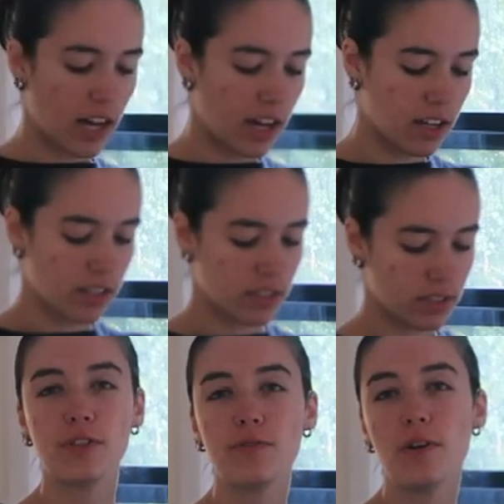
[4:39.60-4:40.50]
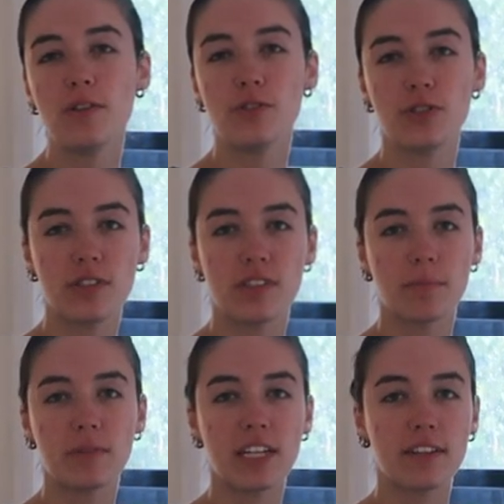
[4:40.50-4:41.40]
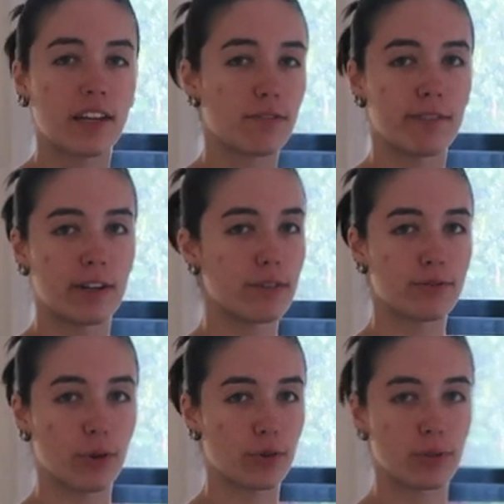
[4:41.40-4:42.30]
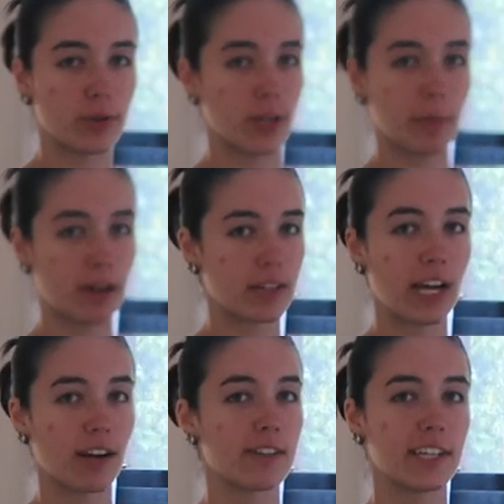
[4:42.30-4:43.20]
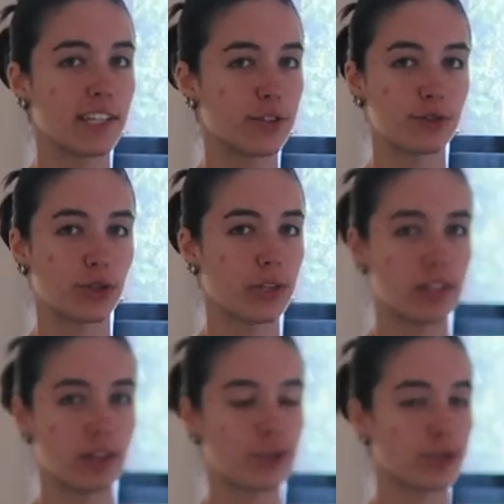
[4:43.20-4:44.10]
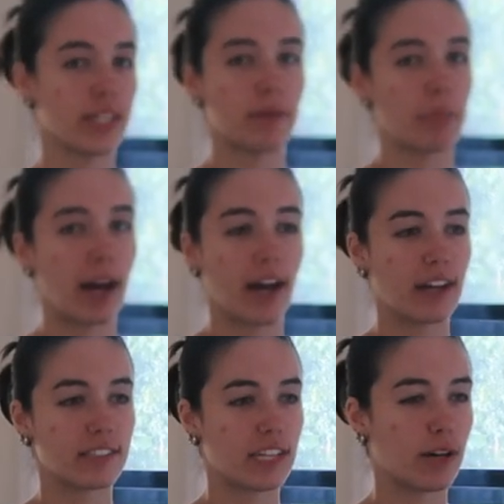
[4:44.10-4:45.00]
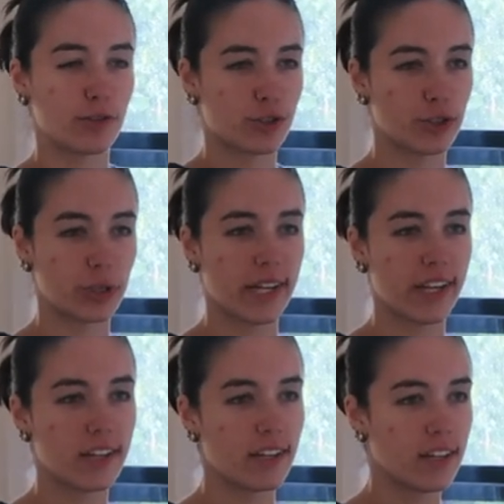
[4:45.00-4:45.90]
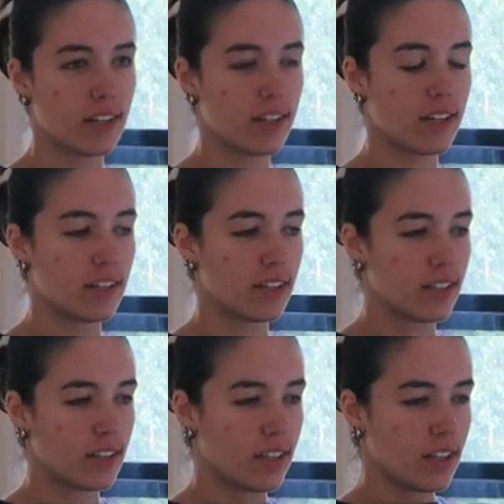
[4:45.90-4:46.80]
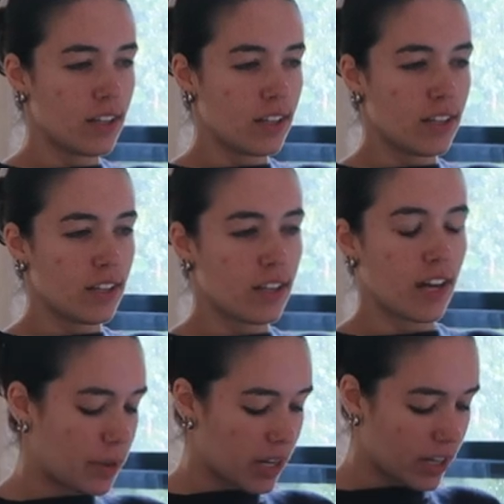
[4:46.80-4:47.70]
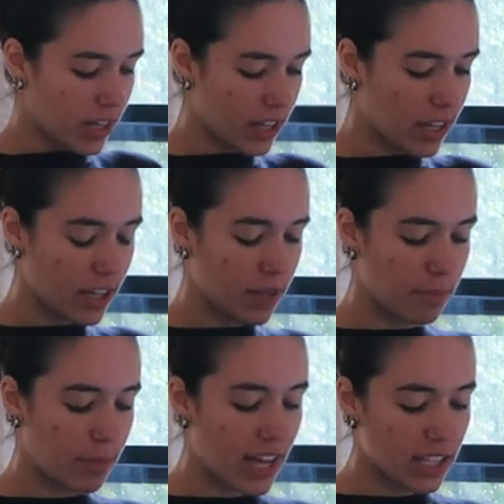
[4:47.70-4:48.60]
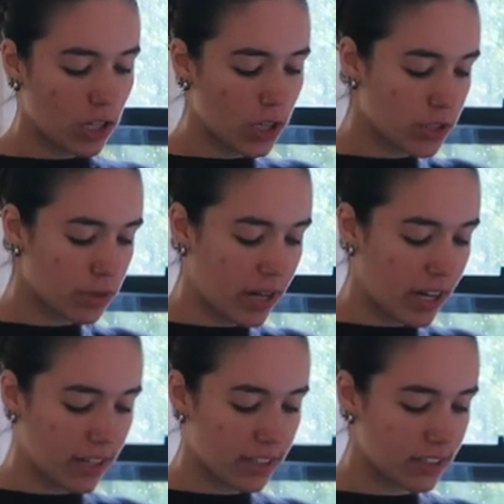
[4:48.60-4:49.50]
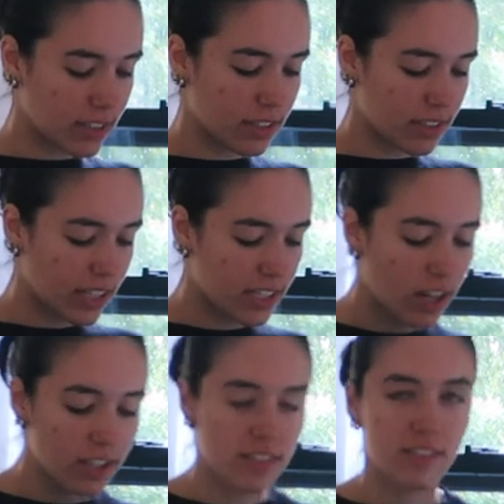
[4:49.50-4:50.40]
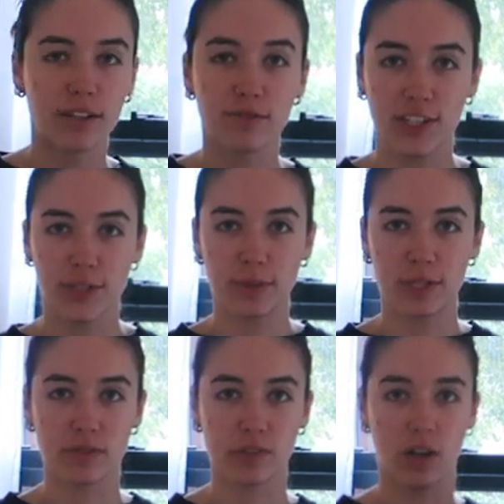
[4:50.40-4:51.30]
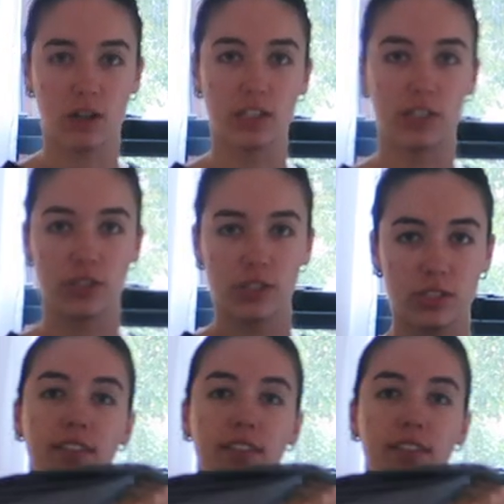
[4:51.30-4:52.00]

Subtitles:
that, first of all, there's just something like very vulnerable about carrying your dirty laundry in a bag down the street. I don't know what it is, but my laundry bag, I got this like freshman year of college,